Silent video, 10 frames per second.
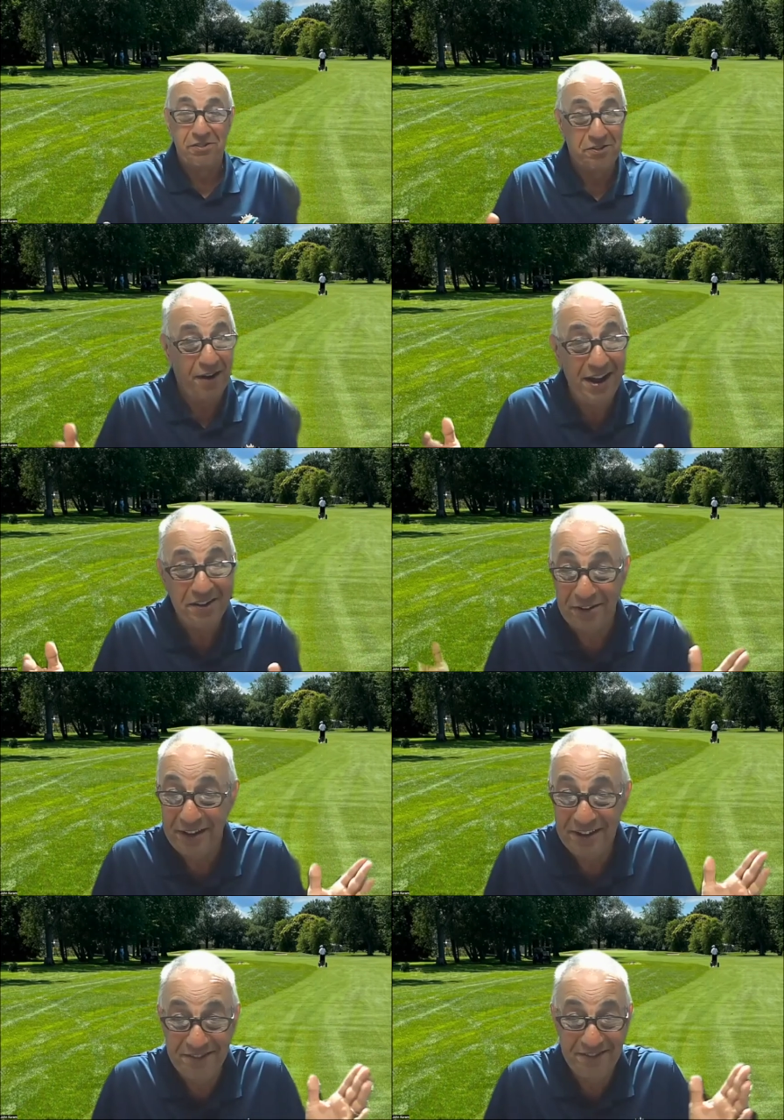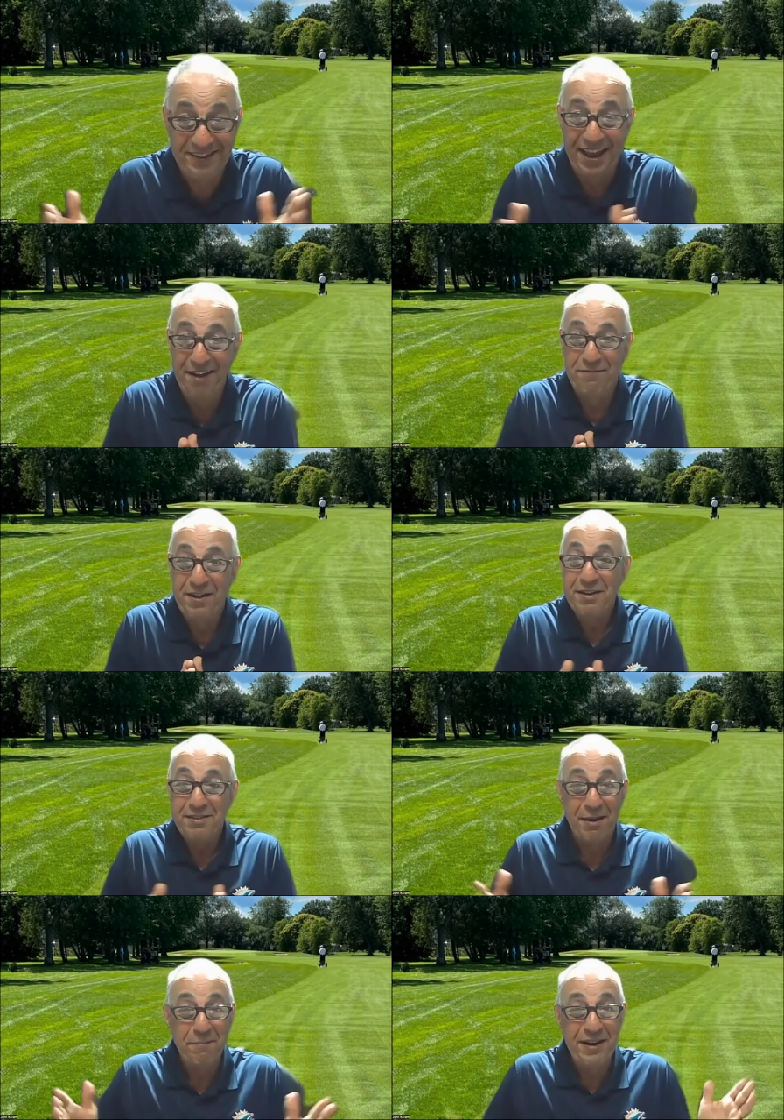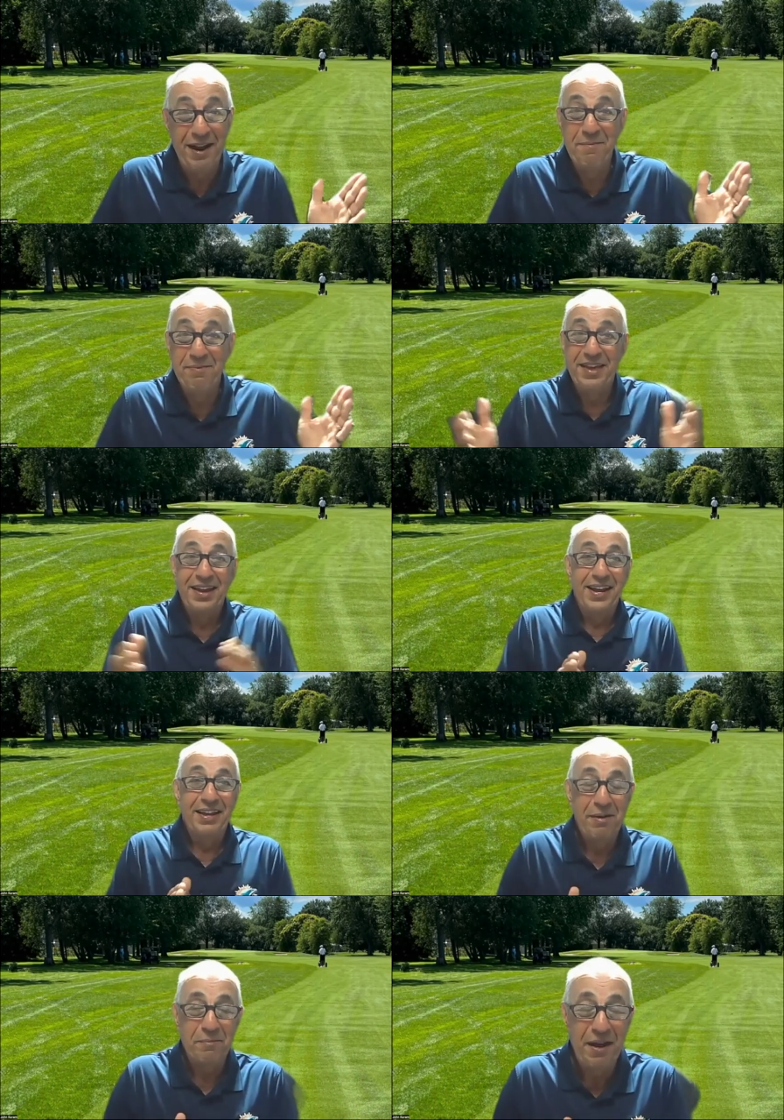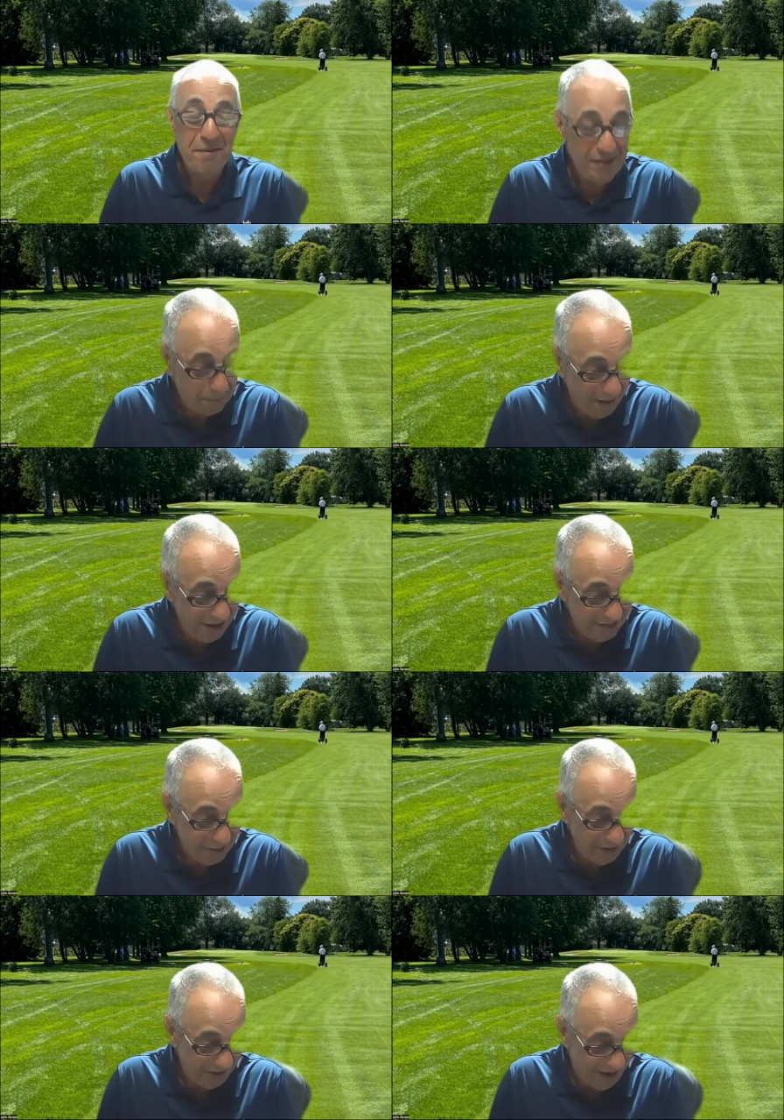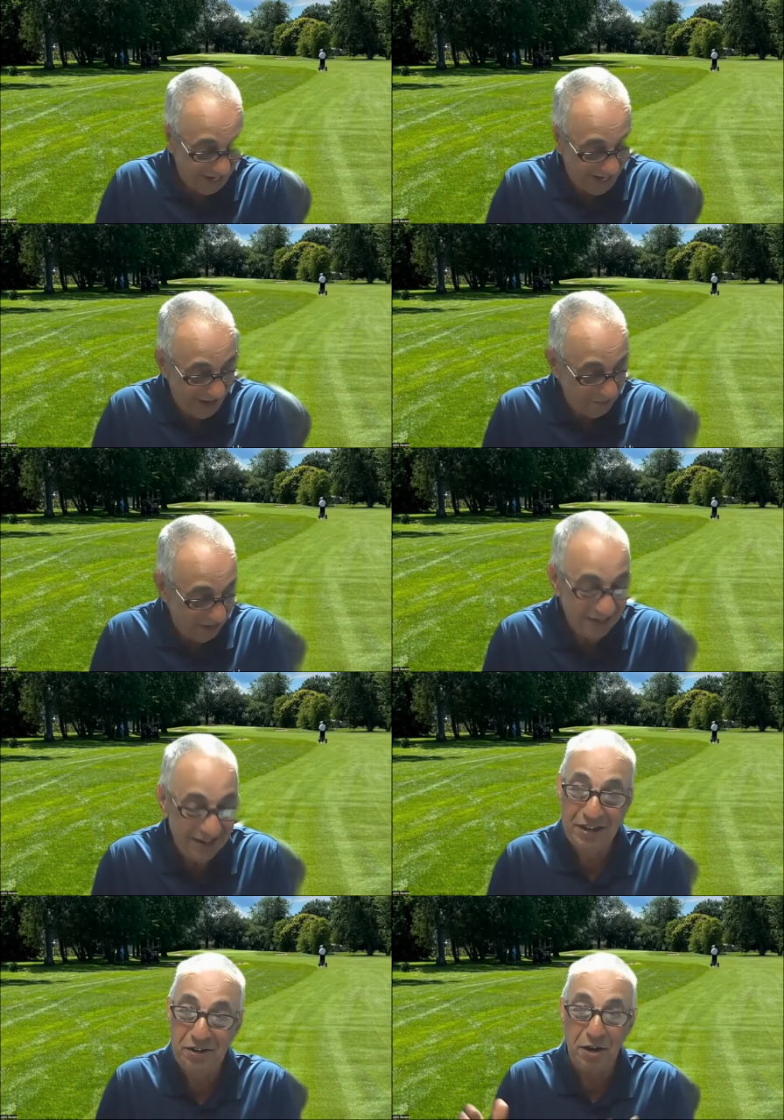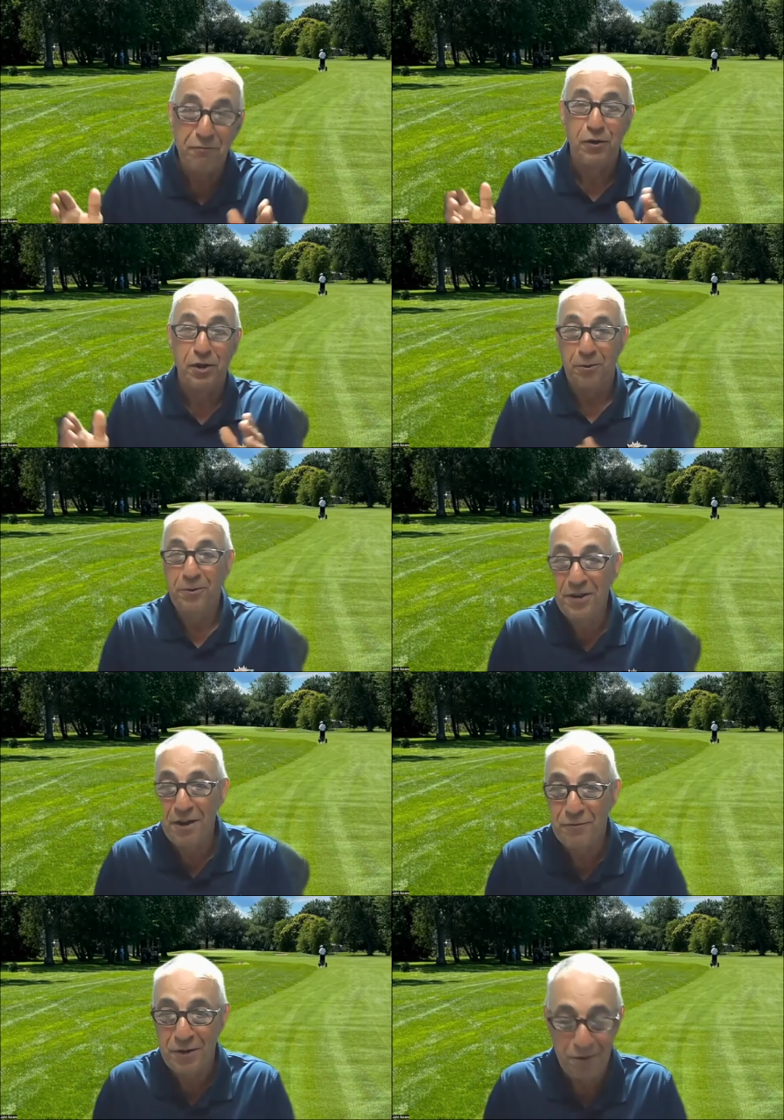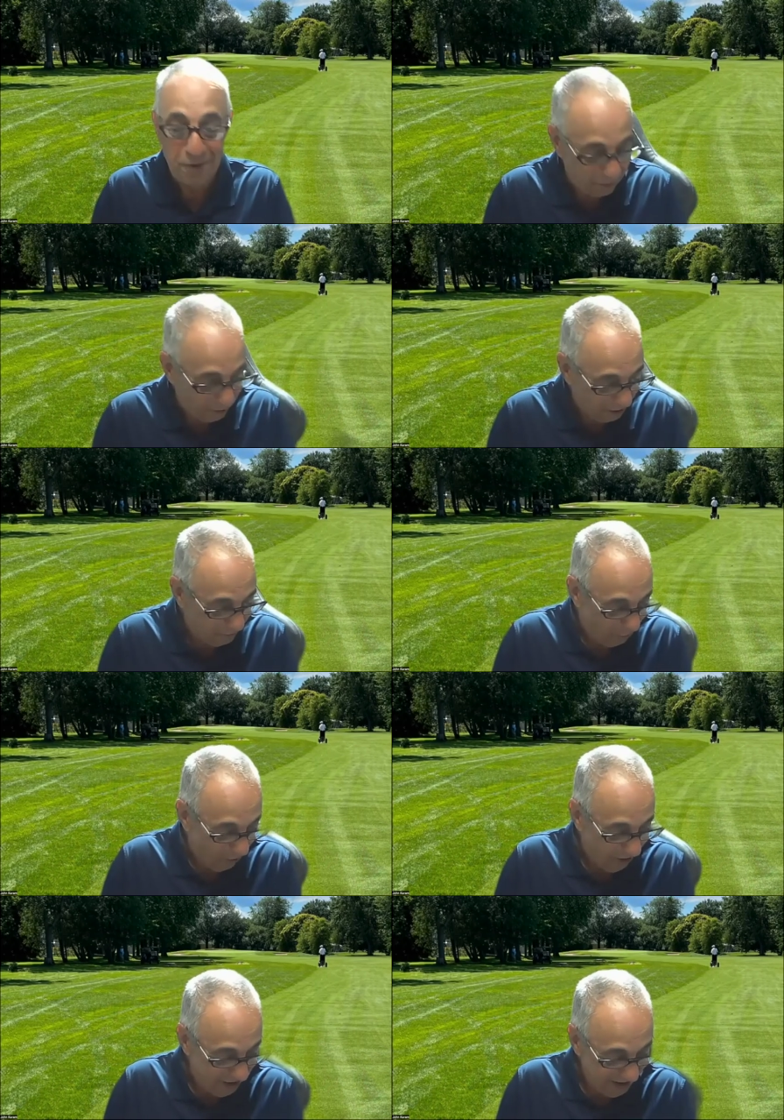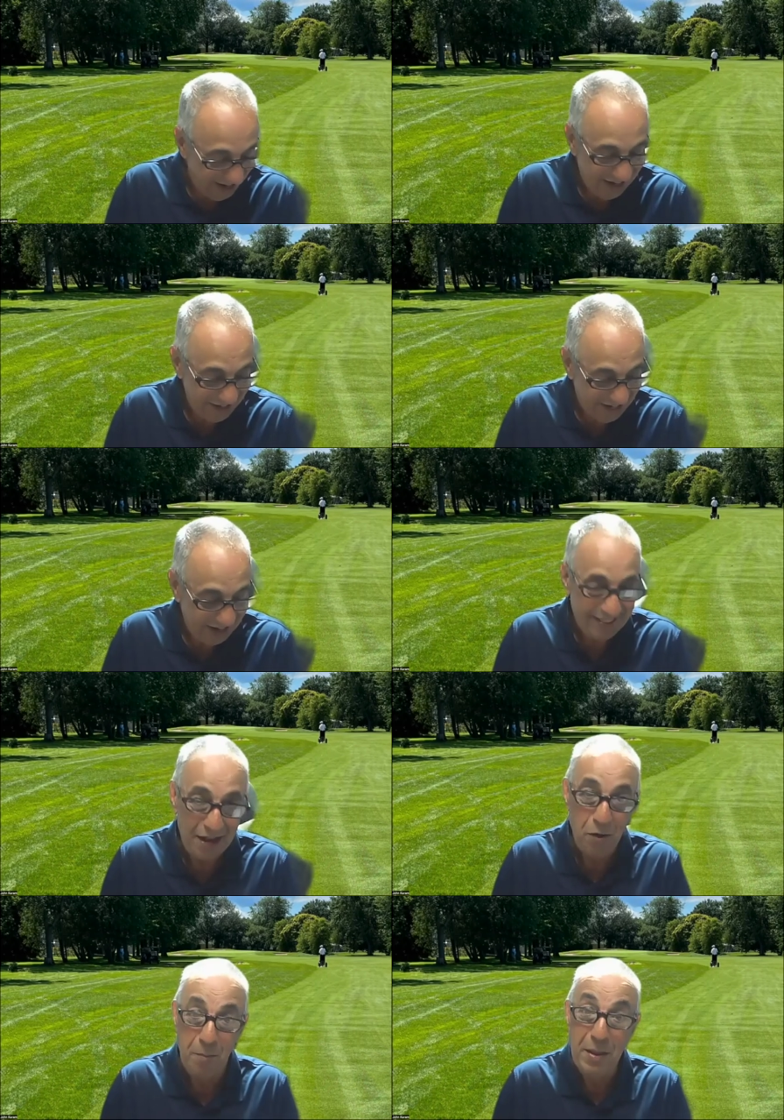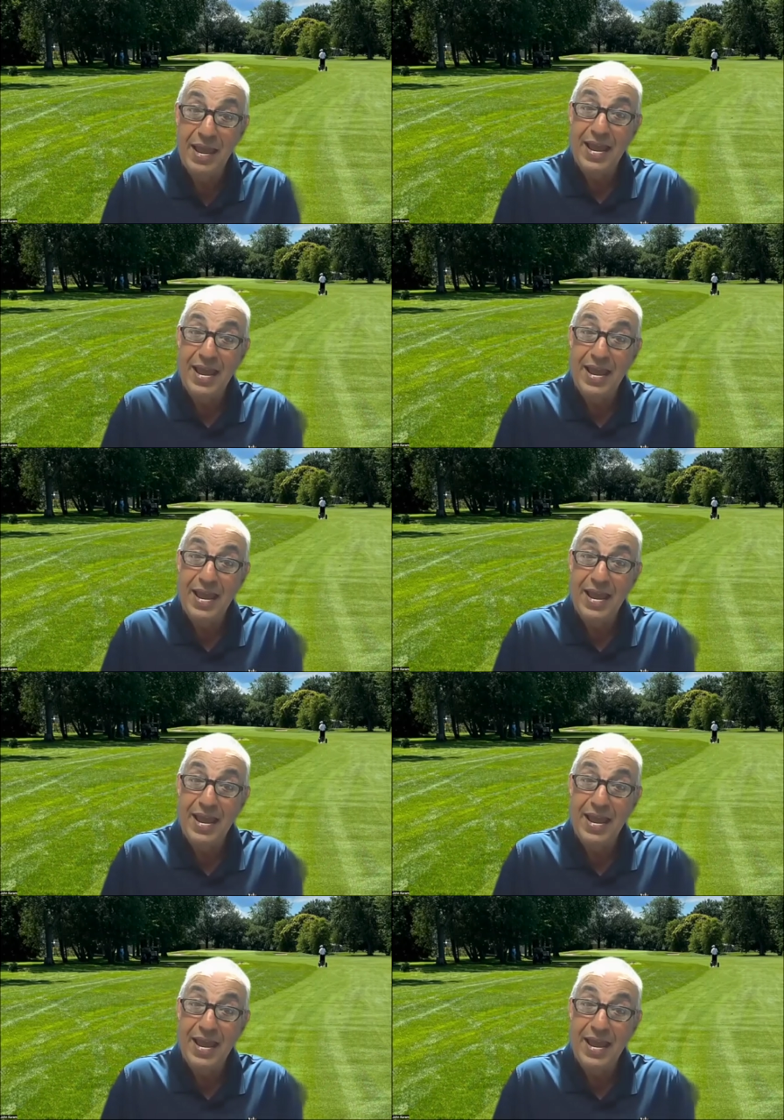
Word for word: Congratulations, Dave. Sometimes, sometimes it pays to be lucky. I mean, uh, good for you. Good for you to Birdie Four and uh, take that home.